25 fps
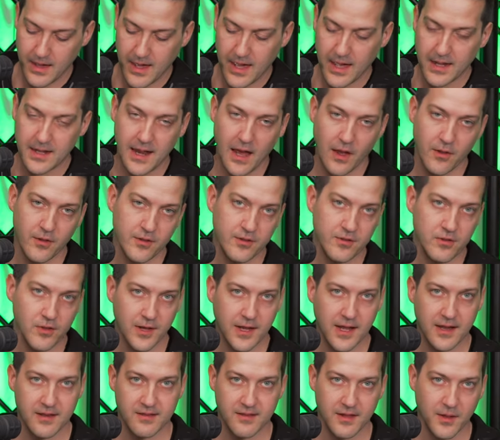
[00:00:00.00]
And now let's
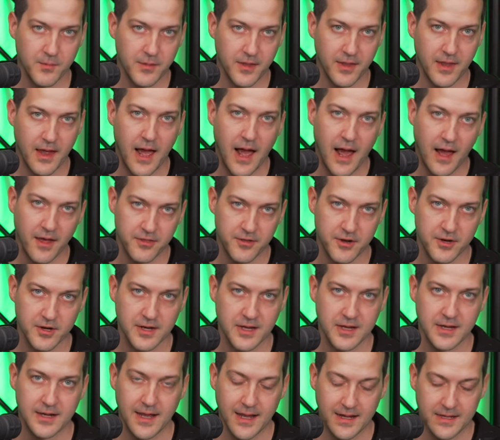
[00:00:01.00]
look at some of the other
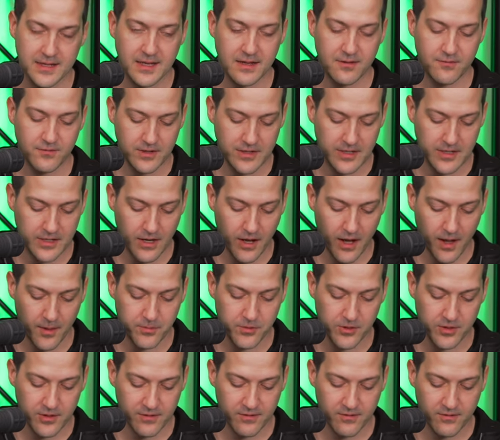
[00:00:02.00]
connectivity
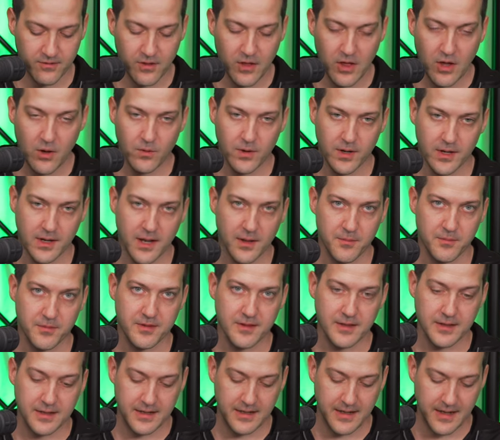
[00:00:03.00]
options when it comes
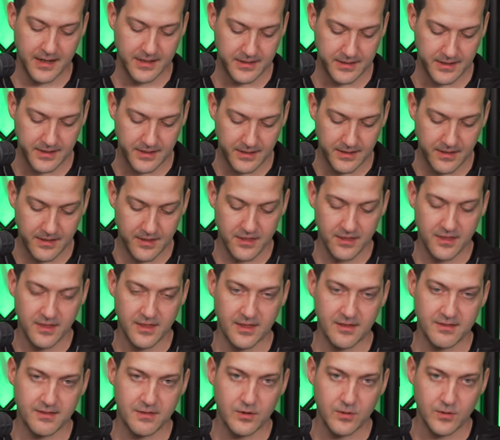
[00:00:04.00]
to connecting
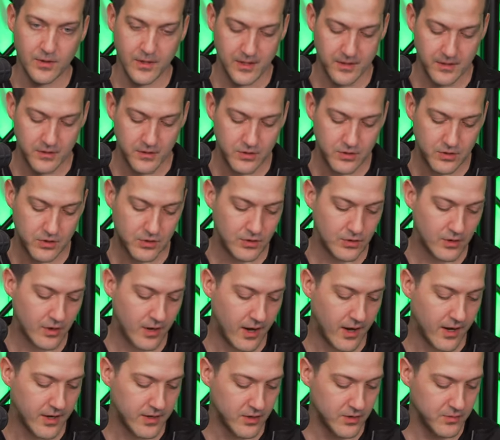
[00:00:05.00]
this unit to your
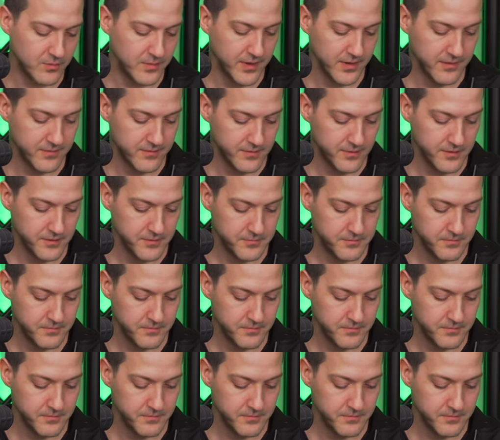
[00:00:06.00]
audio mixer.